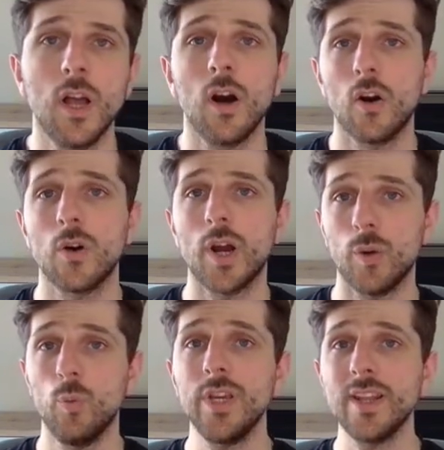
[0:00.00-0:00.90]
All
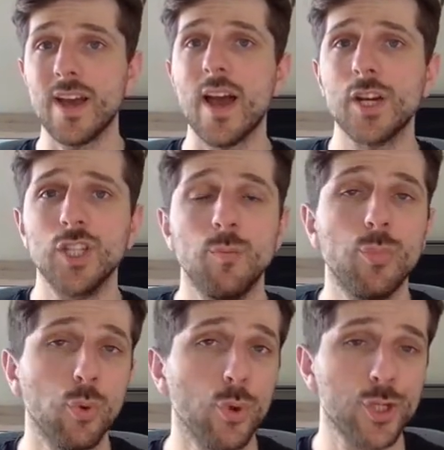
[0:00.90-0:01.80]
right, we can actually
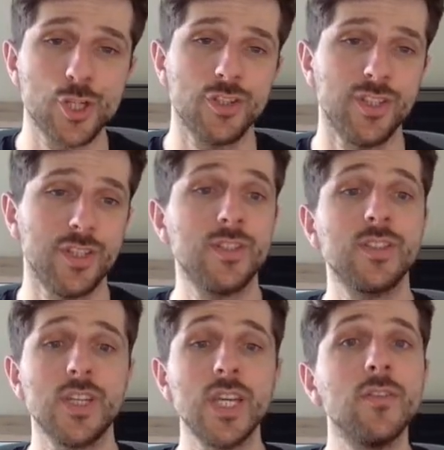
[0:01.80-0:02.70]
push
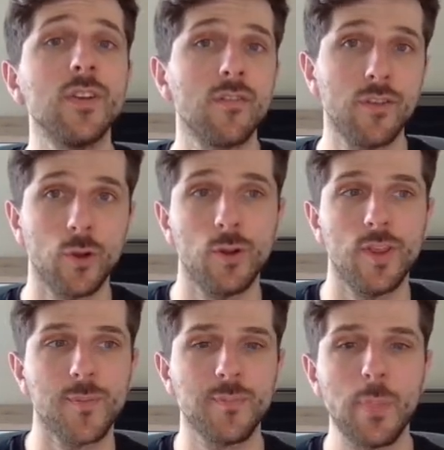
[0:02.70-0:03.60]
this even
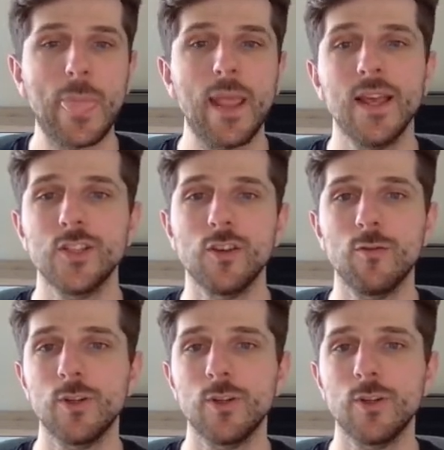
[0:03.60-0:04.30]
further. So for